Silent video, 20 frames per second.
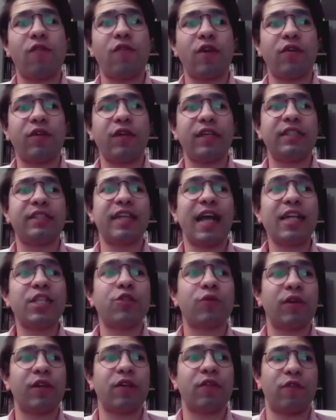of a very
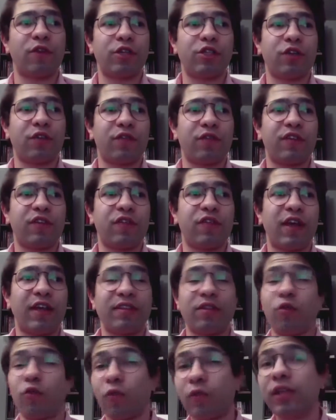exaggerated version of this
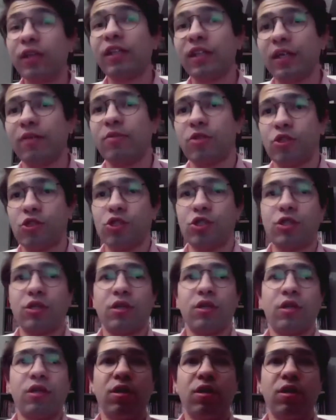effect, a real image.